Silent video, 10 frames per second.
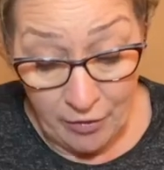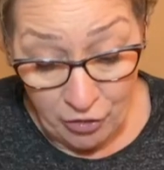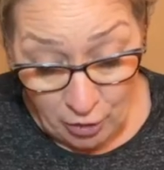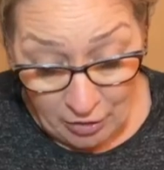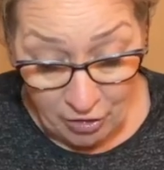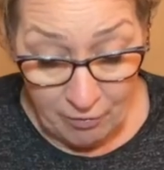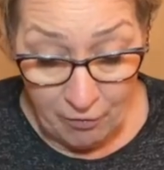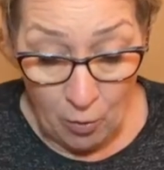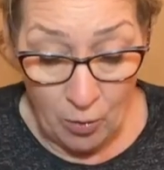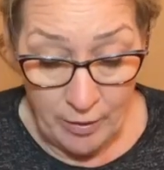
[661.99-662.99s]
stretch and
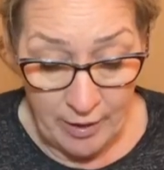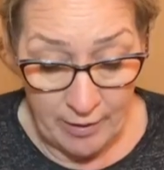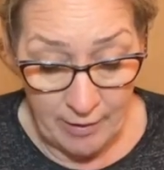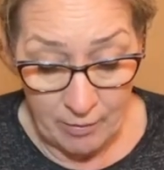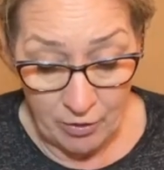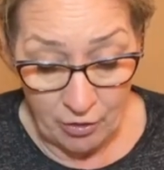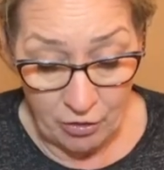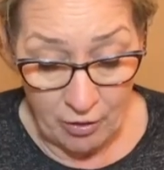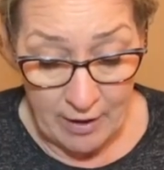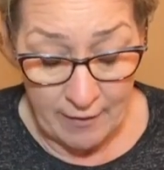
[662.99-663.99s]
fold, which I'll
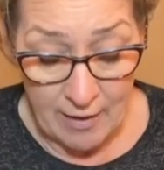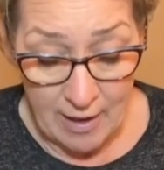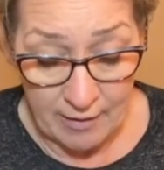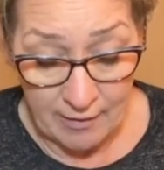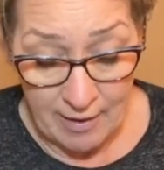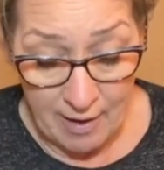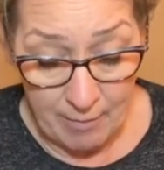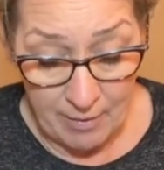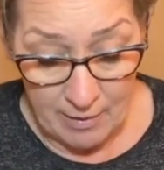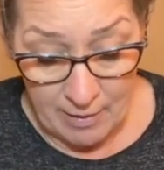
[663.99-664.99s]
show you in the next step,